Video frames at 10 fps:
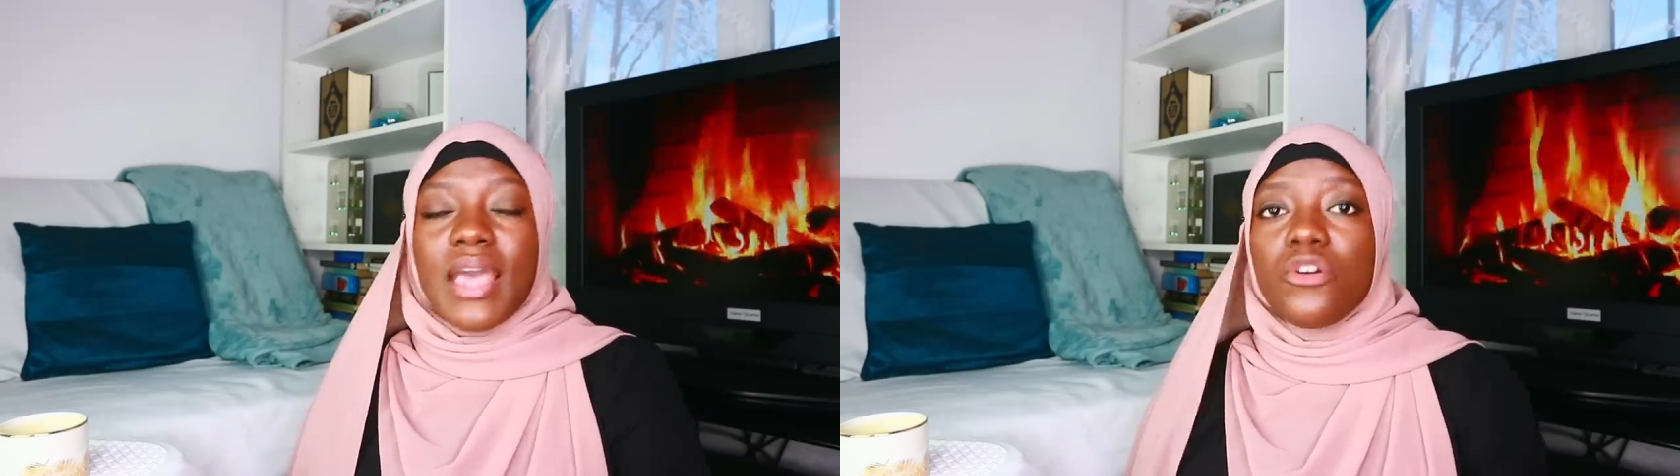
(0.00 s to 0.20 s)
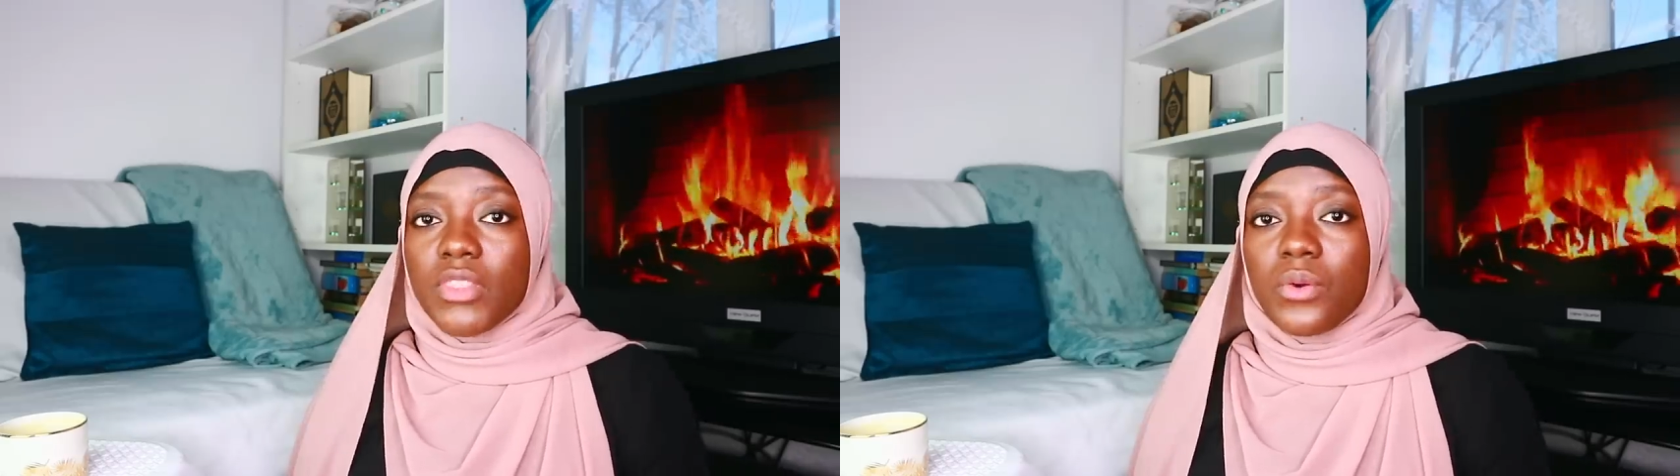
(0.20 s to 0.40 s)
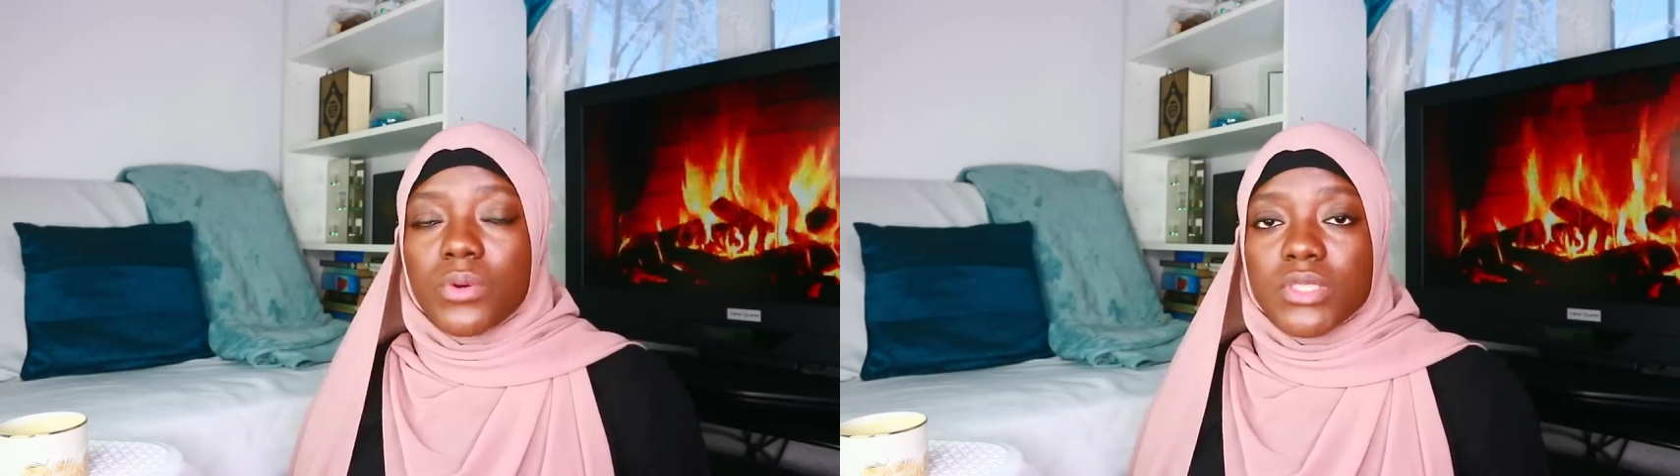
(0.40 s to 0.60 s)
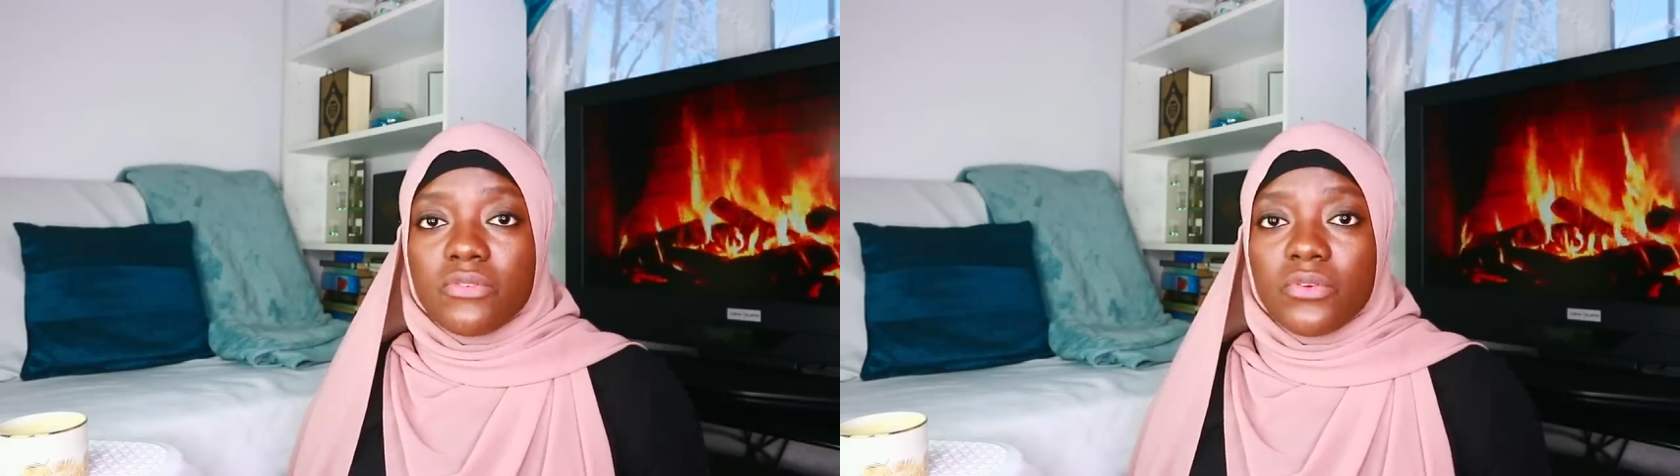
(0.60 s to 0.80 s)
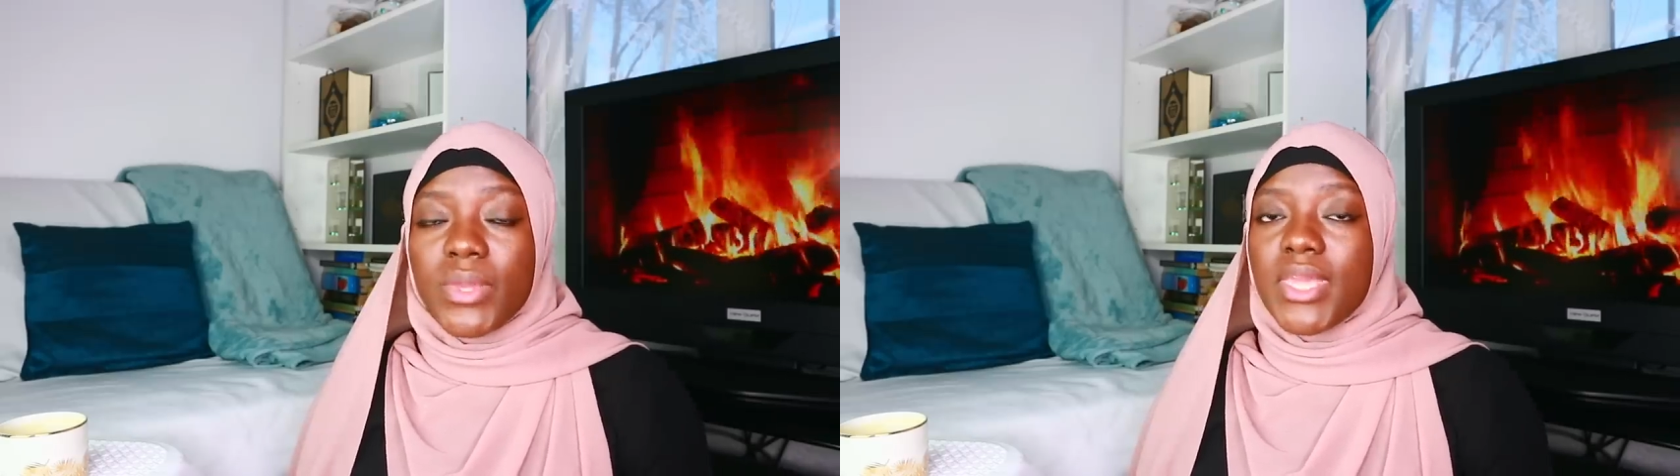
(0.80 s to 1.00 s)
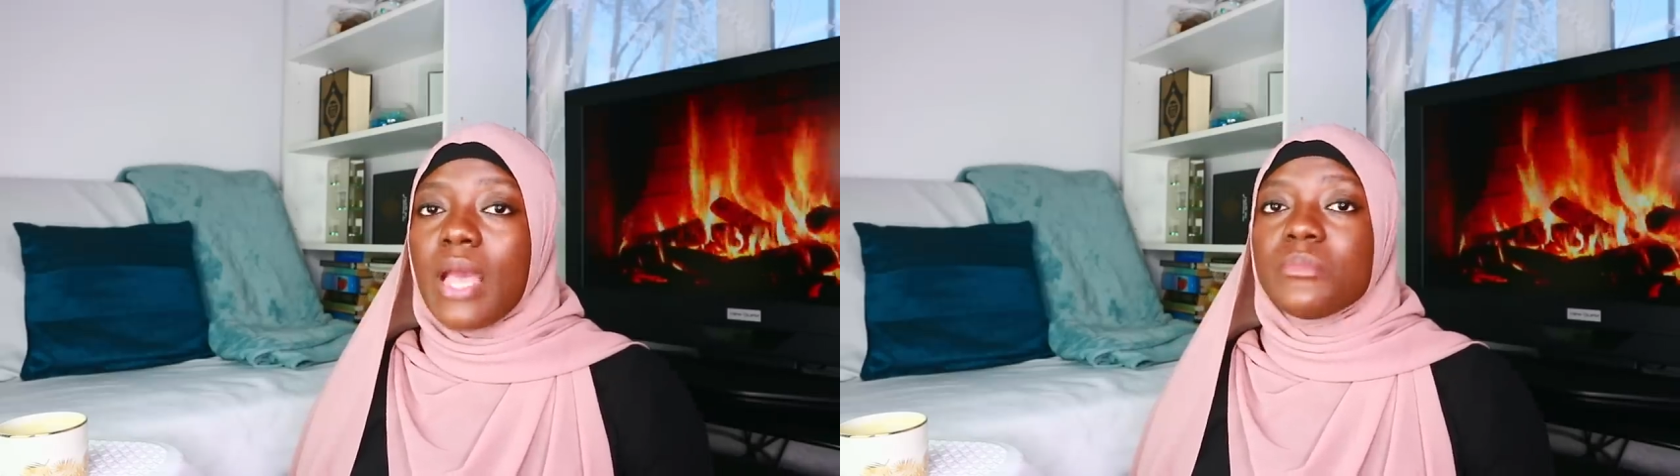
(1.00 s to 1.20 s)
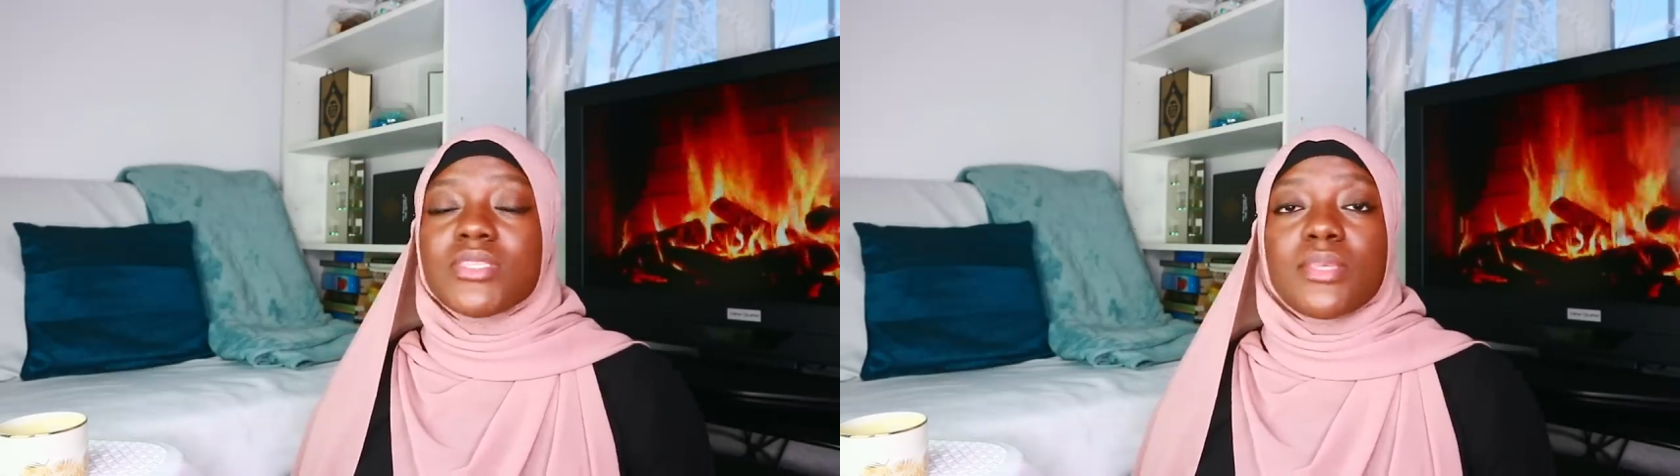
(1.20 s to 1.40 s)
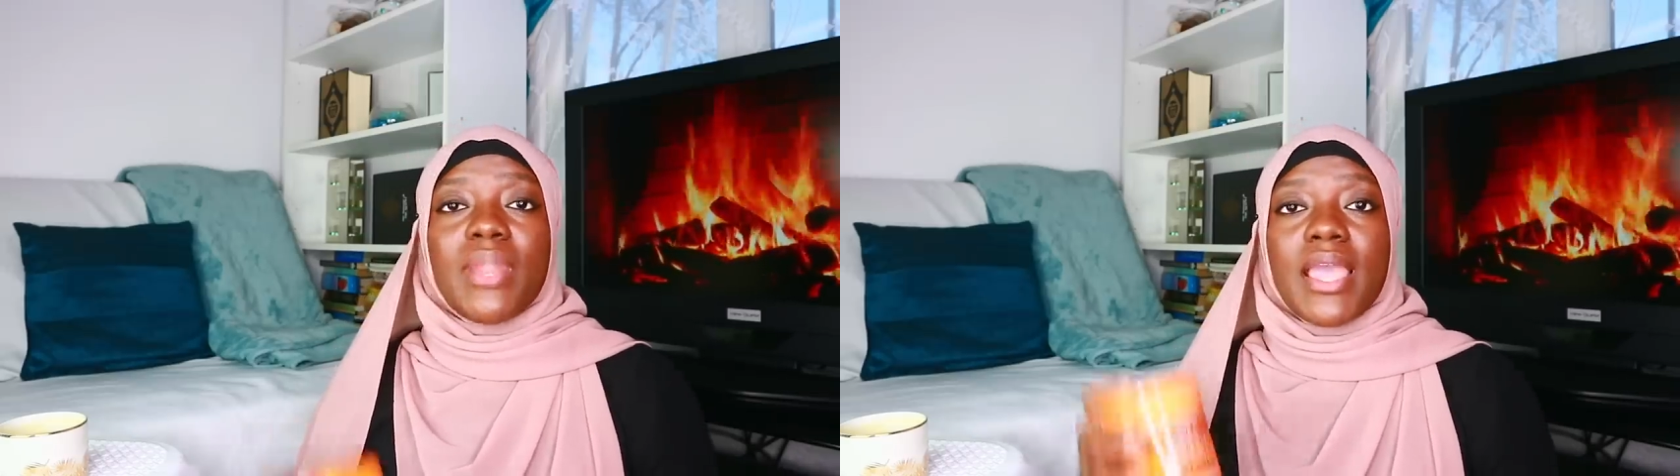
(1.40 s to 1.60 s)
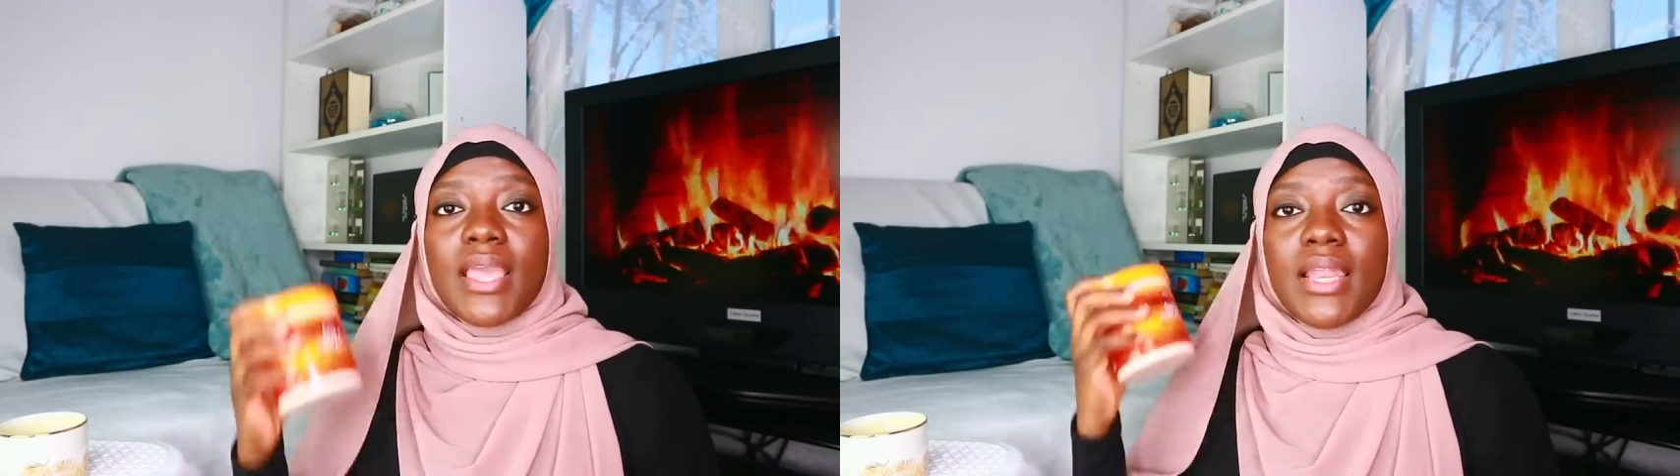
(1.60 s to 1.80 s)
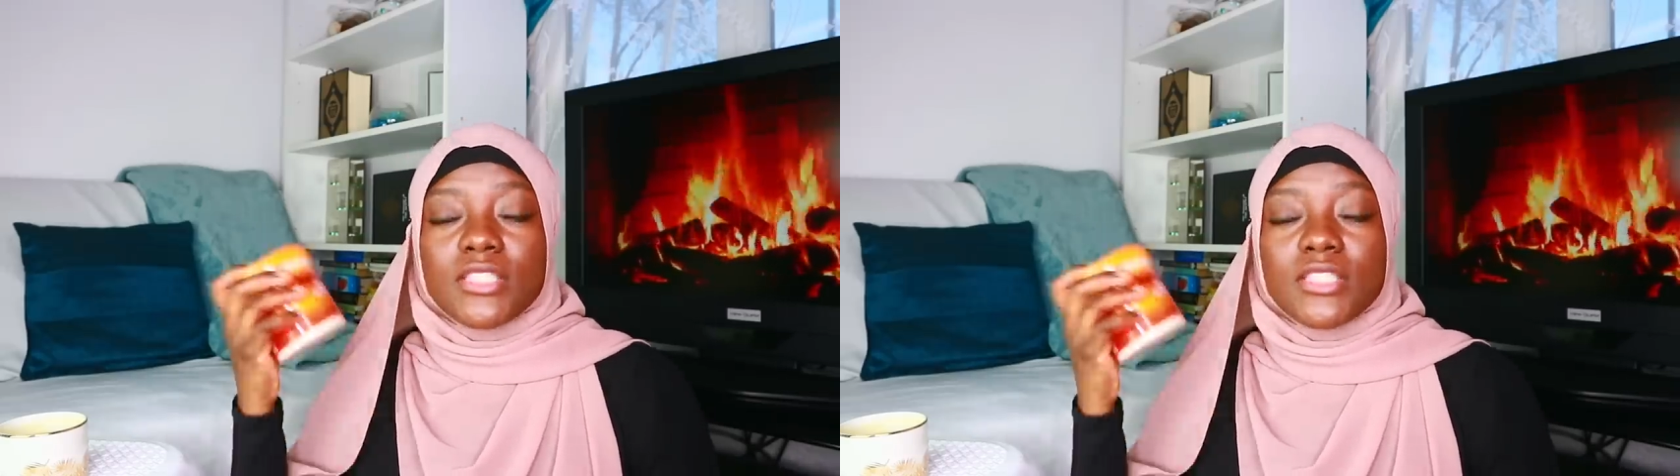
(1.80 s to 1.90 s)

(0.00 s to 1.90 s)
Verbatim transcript: over the course of a week, I'm just applying a